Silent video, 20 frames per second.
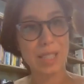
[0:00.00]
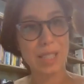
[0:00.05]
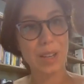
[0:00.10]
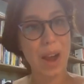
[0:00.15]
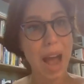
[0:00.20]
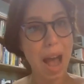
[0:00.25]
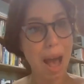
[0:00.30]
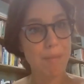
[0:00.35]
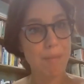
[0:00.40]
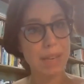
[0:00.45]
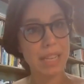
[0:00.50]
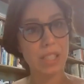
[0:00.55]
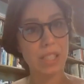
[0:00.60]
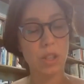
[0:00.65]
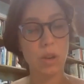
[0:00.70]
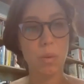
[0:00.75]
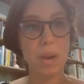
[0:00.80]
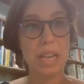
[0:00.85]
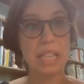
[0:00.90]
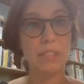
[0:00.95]
their habits
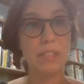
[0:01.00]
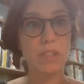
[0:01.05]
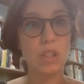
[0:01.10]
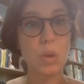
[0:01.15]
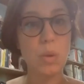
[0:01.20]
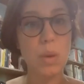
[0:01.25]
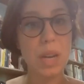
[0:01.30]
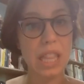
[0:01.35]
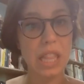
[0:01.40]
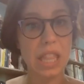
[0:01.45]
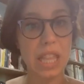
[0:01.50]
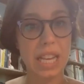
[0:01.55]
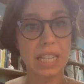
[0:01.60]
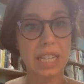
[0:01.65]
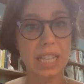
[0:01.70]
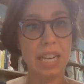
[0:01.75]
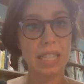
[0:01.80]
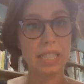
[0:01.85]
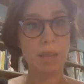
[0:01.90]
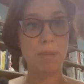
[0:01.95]
their ways of doing
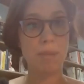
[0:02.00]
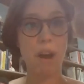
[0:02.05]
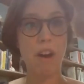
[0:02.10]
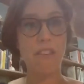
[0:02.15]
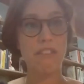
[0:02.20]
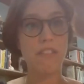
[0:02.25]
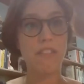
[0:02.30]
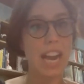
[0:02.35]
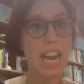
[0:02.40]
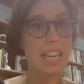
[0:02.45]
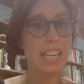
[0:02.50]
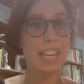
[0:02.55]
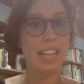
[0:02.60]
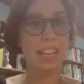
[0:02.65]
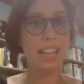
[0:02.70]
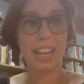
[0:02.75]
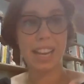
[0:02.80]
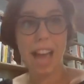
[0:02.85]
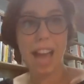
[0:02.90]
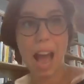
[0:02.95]
things and it's about finding
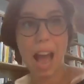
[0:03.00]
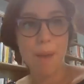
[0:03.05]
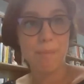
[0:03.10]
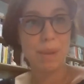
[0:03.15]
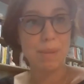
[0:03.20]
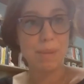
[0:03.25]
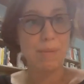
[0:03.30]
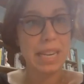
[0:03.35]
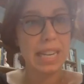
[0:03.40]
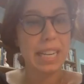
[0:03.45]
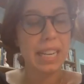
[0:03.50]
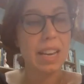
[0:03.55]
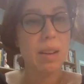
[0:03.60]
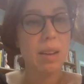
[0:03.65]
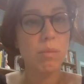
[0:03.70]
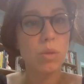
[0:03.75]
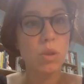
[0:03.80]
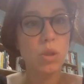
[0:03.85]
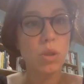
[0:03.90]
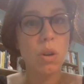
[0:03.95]
like a happy
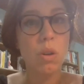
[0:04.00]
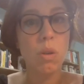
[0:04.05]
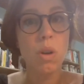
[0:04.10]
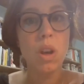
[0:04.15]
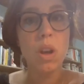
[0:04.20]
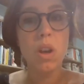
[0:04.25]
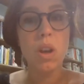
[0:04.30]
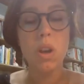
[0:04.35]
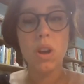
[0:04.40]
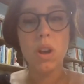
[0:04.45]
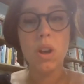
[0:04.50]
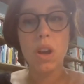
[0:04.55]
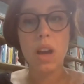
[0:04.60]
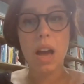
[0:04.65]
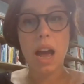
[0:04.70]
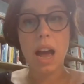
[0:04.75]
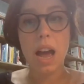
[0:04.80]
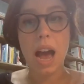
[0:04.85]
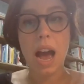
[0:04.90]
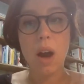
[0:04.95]
medium so
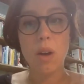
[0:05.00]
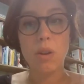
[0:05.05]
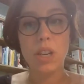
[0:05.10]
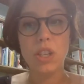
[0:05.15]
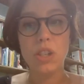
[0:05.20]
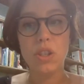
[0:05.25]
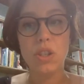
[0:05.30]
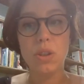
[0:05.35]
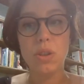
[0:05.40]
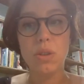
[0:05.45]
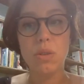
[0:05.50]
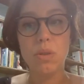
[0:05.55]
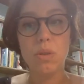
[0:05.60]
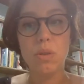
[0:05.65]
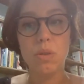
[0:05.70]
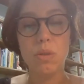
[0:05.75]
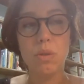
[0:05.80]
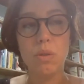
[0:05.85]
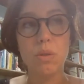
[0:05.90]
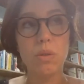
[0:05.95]
how did
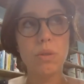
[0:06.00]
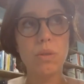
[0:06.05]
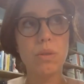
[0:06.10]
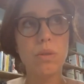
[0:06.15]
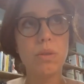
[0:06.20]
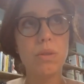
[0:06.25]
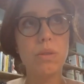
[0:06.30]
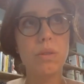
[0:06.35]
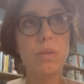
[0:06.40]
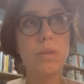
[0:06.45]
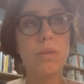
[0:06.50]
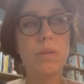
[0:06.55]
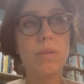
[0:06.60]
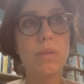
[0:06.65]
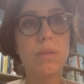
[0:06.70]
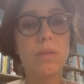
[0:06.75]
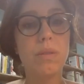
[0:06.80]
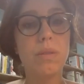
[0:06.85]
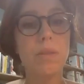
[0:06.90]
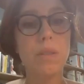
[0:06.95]
you
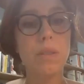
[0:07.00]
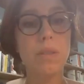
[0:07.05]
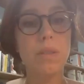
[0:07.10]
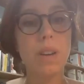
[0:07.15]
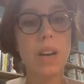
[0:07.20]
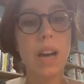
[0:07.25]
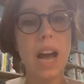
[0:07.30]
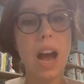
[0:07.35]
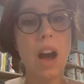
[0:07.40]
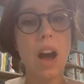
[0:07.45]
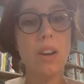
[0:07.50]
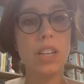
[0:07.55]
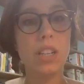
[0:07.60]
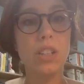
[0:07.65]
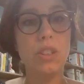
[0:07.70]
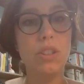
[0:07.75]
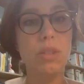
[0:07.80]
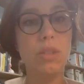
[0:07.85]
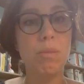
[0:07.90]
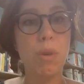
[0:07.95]
how
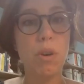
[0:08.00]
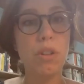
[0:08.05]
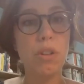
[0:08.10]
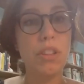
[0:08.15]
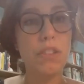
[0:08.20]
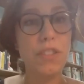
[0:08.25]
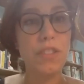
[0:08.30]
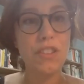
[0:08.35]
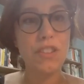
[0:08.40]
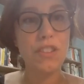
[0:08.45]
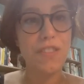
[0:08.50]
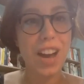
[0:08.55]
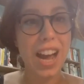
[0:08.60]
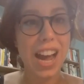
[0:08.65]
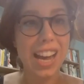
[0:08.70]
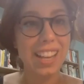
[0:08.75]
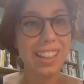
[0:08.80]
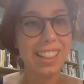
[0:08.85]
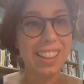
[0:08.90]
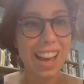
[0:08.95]
did both of you
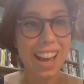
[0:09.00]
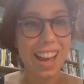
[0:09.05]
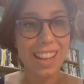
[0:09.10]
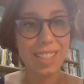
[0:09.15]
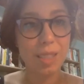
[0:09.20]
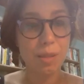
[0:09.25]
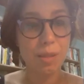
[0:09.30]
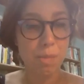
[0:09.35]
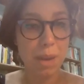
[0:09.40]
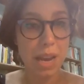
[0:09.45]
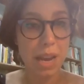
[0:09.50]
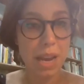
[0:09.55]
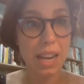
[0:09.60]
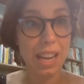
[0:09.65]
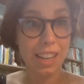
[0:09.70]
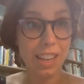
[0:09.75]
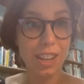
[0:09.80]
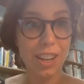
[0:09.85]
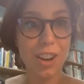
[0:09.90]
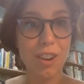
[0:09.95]
find that space
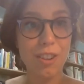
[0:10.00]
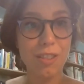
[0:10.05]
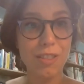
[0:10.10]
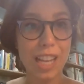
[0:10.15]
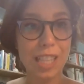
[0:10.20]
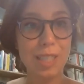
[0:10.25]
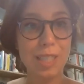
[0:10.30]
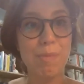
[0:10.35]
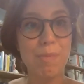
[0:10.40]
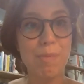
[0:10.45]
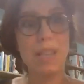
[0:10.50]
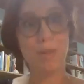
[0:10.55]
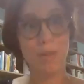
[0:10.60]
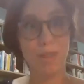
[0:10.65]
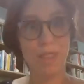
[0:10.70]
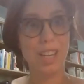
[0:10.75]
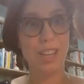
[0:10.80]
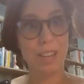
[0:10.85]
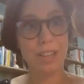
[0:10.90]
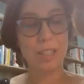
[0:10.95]
like you know that space
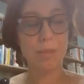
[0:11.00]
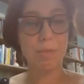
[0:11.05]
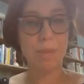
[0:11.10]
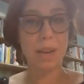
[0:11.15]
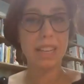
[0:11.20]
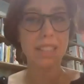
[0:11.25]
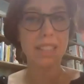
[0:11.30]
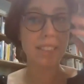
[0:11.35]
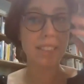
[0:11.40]
within yourself well